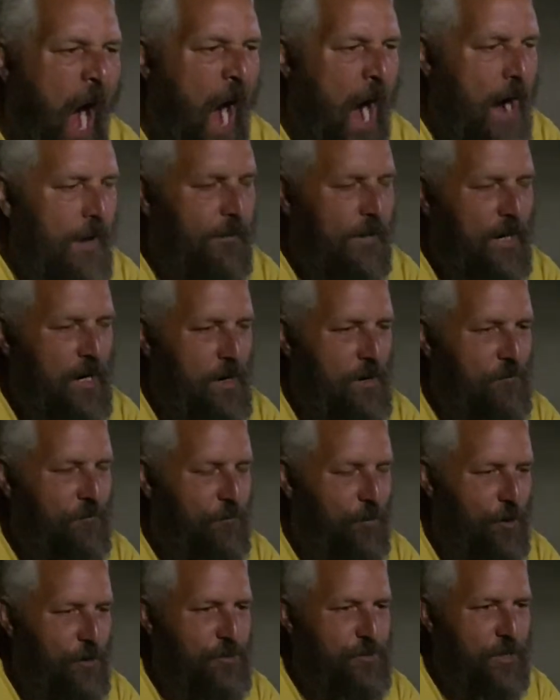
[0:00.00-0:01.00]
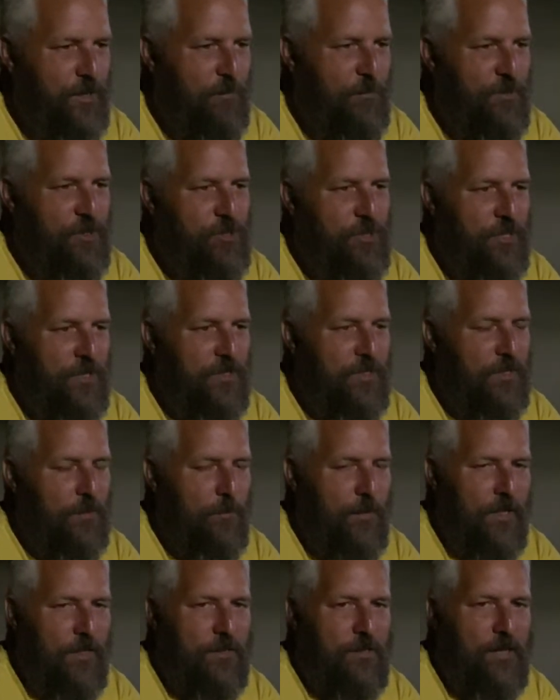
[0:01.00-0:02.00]
I mean, unfortunately, machines can
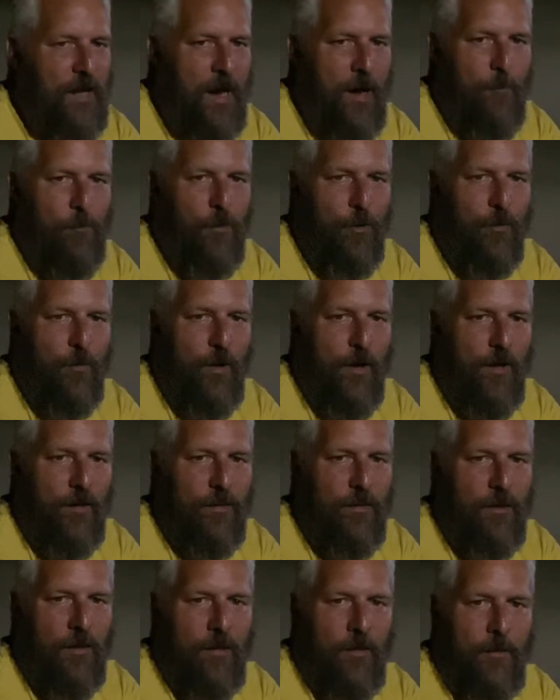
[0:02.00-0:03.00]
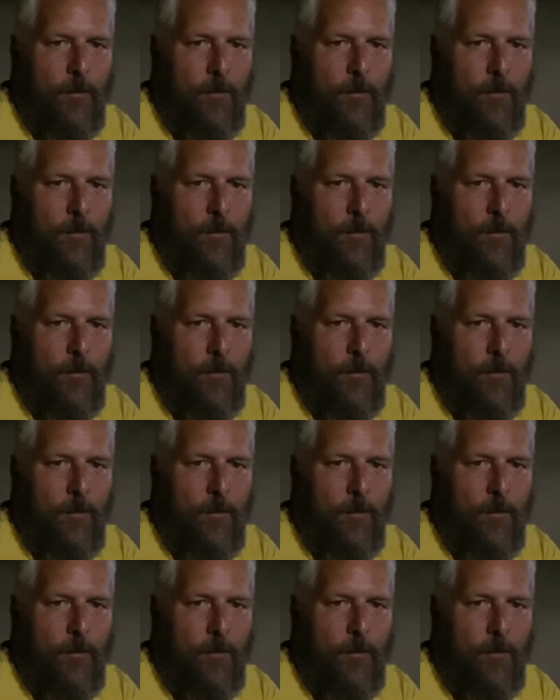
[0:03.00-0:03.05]
be tampered with.